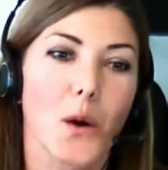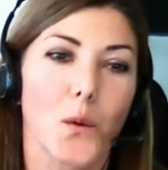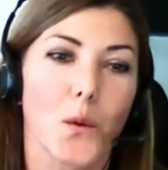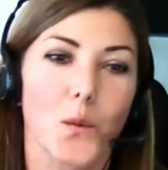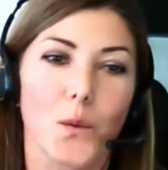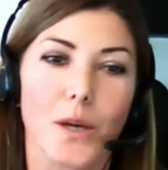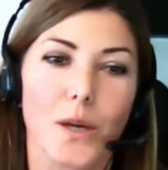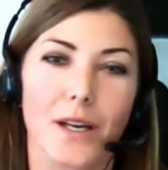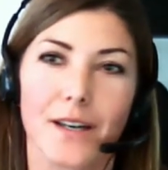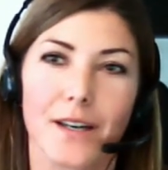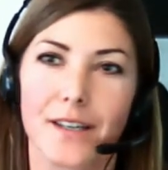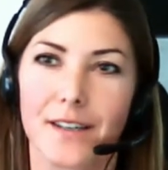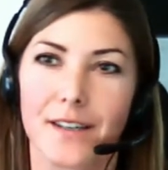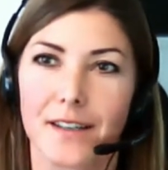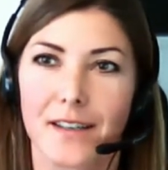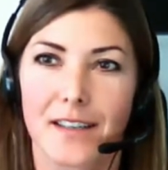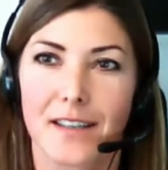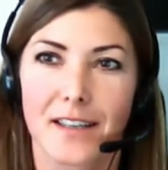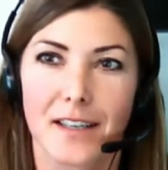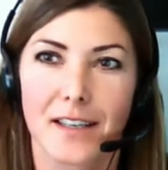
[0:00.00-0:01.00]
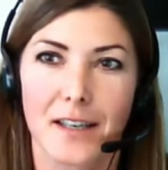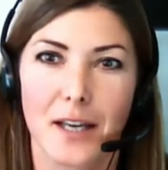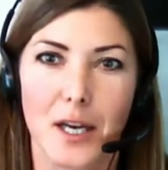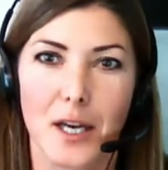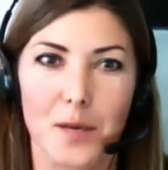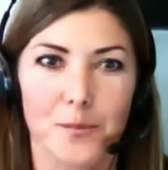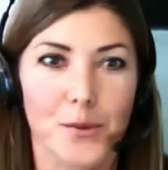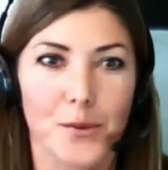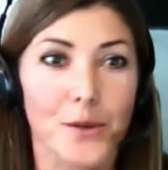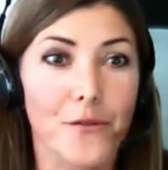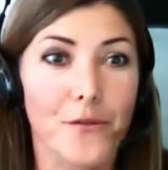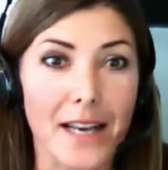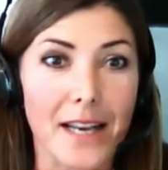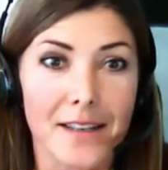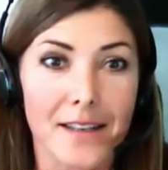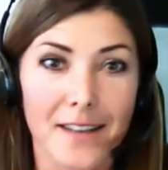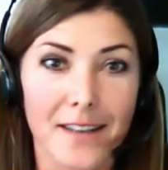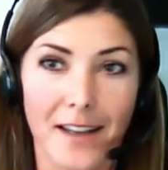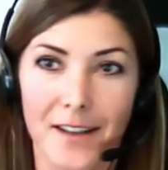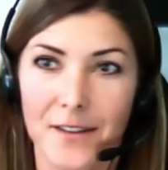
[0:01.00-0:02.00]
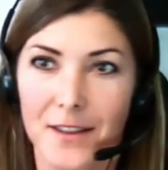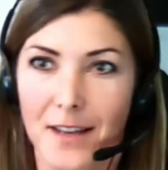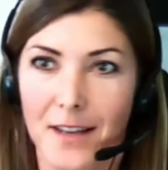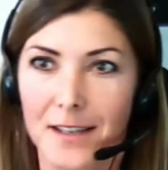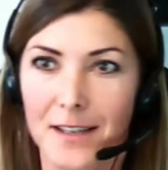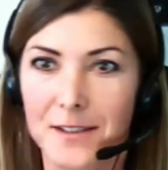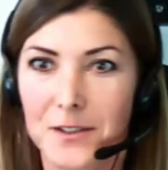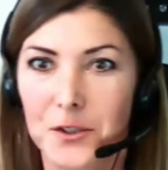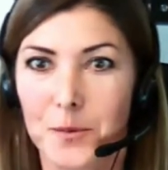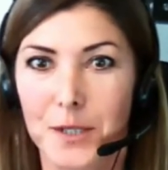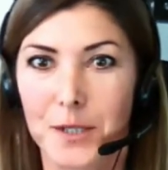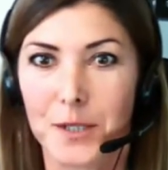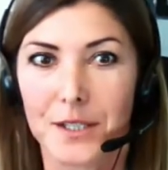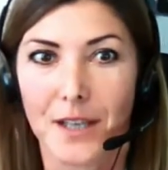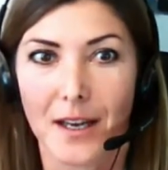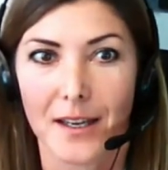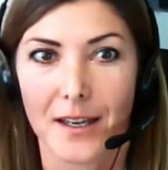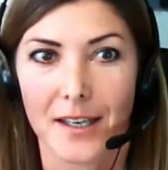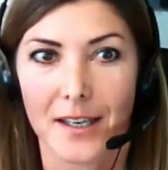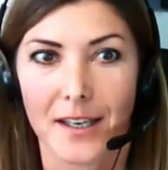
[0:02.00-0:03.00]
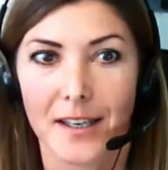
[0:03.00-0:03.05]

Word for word: we are preventing things to be done.